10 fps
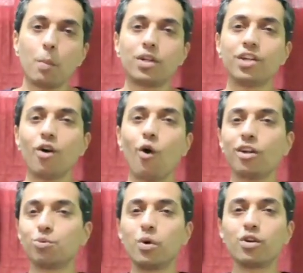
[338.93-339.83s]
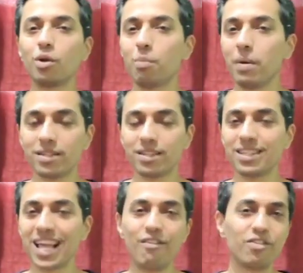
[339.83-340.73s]
But here on a spiritual
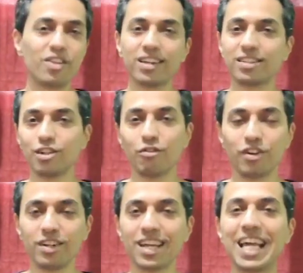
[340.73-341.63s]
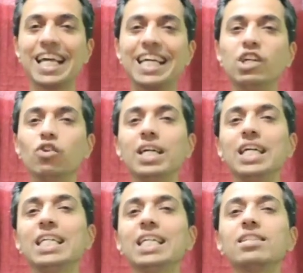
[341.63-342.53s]
basis, everything is different.
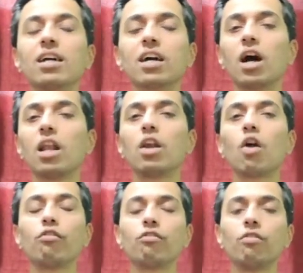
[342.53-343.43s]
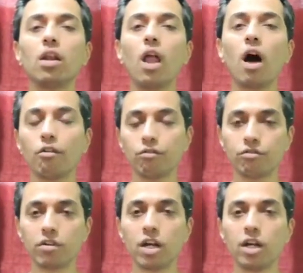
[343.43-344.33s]
Green is the color of love.
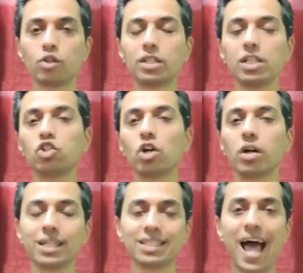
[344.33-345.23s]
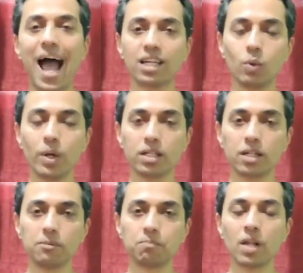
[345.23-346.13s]
So this chakra gets
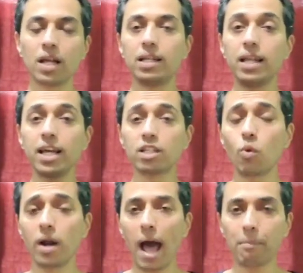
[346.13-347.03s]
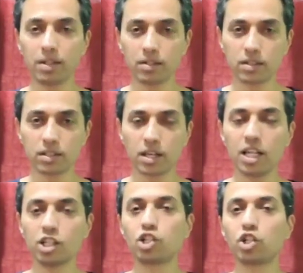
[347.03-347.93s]
activated. Next, what happens?
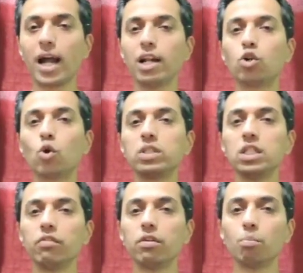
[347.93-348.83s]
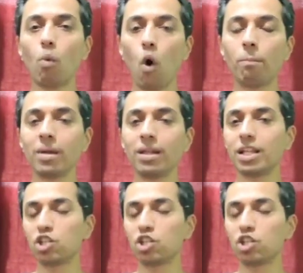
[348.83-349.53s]
The child grows even more.